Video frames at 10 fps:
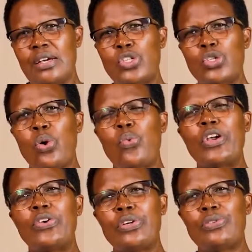So we
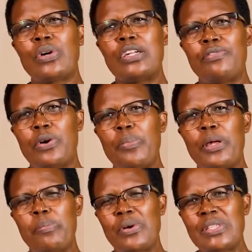go through a
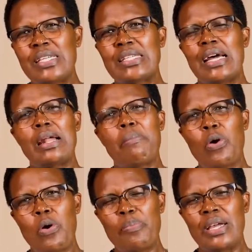development process, and I'm
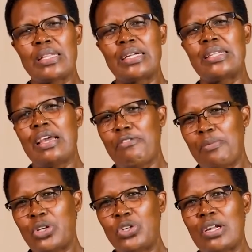hoping that the
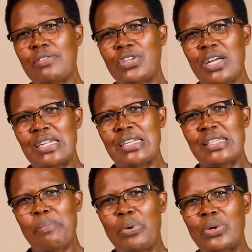information I've shared
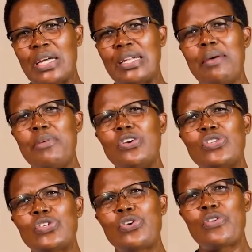is important. Let me
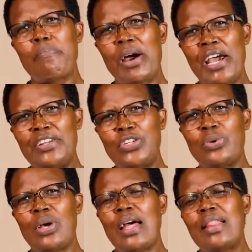also remind
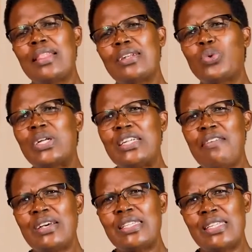you that
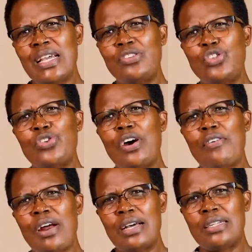whatever stage you
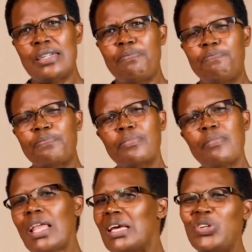are at,
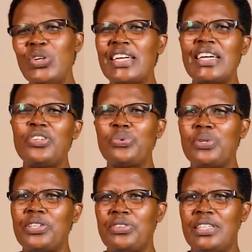don't get
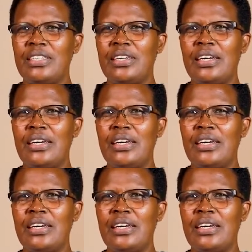weary.